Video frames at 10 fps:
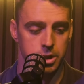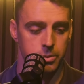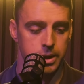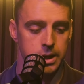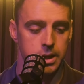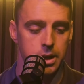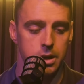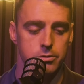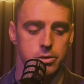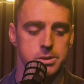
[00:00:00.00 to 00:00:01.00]
away
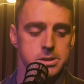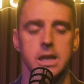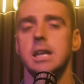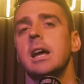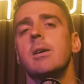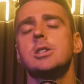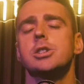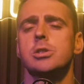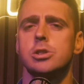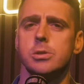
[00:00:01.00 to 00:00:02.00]
from the scene. Now, as
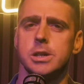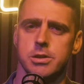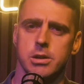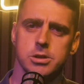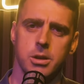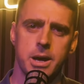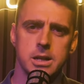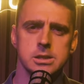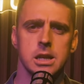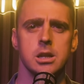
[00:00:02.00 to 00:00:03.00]
usual, Israel's come out
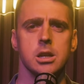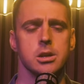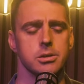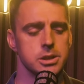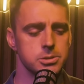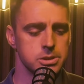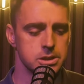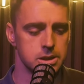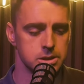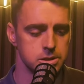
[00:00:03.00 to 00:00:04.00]
and said, look, this
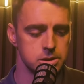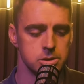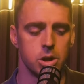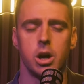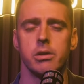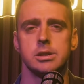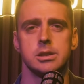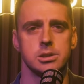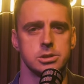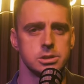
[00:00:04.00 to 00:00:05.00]
is not our
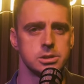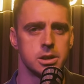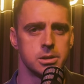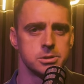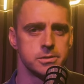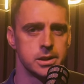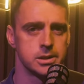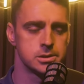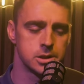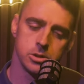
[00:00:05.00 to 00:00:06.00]
intention to harm
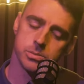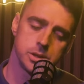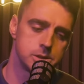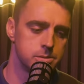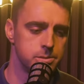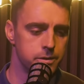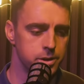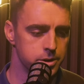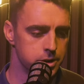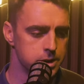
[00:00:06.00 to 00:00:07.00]
civilians. No, but you seem to be
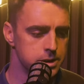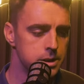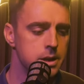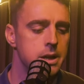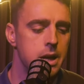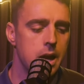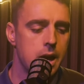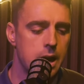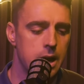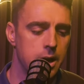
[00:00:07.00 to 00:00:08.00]
very good at it.
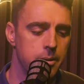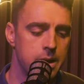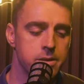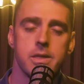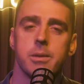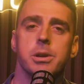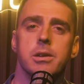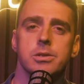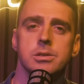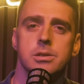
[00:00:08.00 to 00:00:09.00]
And that they were
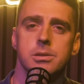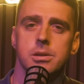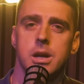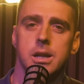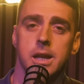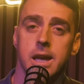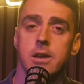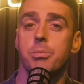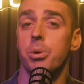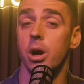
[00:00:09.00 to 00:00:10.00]
given, they
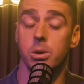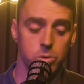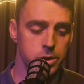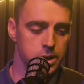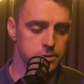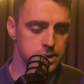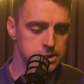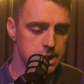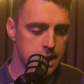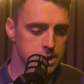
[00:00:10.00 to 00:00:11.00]
gave prior warning of the
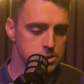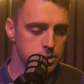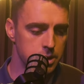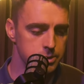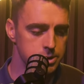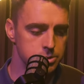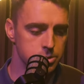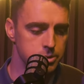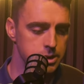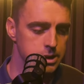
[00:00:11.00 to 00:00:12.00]
attacks. Well, this
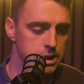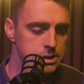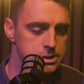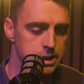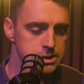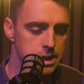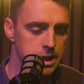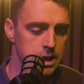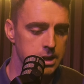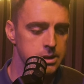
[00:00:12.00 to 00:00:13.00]
story says
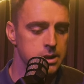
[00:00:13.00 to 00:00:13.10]
here